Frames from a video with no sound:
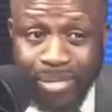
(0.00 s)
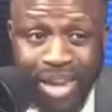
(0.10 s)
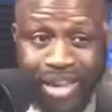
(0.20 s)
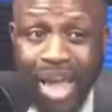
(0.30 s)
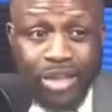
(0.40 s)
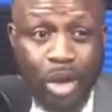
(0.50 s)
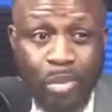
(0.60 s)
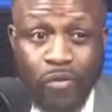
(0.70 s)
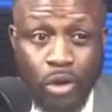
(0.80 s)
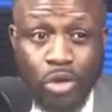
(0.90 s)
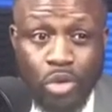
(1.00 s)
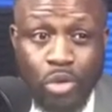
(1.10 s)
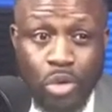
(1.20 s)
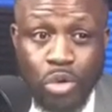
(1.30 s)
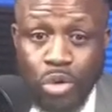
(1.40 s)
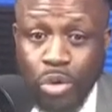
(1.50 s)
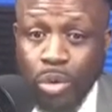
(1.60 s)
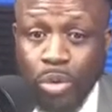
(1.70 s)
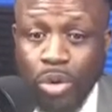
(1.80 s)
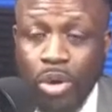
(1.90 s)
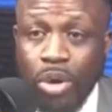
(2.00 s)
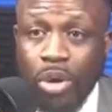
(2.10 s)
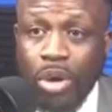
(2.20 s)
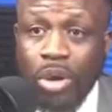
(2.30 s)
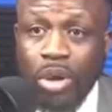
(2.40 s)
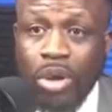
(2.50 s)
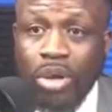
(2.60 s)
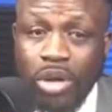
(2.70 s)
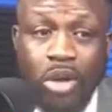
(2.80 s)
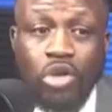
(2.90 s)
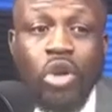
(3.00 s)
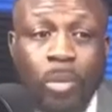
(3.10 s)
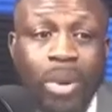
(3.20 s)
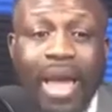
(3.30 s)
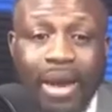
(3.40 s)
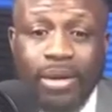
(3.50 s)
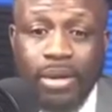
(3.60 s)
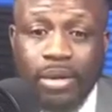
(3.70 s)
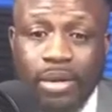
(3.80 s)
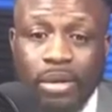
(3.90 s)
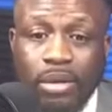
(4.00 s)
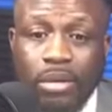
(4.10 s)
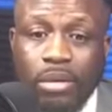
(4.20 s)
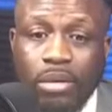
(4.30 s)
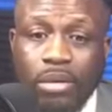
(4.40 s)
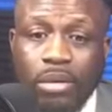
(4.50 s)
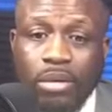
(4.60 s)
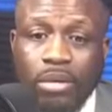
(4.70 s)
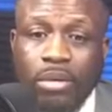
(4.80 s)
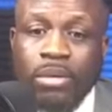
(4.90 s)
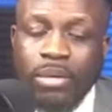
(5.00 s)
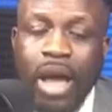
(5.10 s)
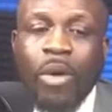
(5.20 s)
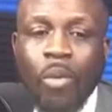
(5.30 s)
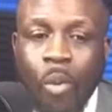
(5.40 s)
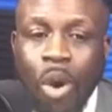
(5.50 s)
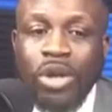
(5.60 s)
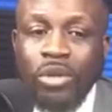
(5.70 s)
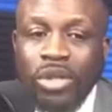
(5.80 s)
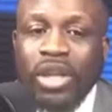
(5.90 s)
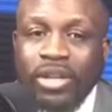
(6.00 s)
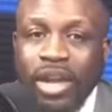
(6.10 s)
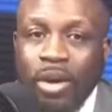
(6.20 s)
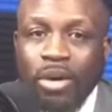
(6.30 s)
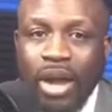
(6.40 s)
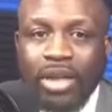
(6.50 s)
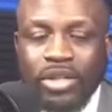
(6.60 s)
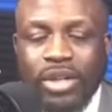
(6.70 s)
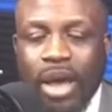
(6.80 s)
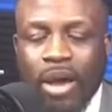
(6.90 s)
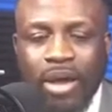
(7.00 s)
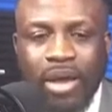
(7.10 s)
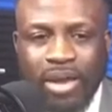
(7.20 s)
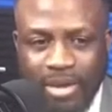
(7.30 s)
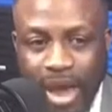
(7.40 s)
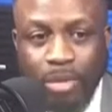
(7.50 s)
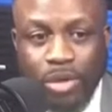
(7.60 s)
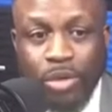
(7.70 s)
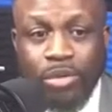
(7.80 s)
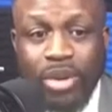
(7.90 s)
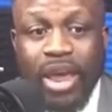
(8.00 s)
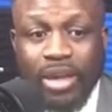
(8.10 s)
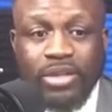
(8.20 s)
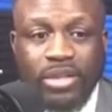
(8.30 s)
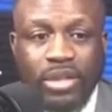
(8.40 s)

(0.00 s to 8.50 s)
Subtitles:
They catch up before you knew. They knew your plan. Now, what do you think they're going to actually now do next?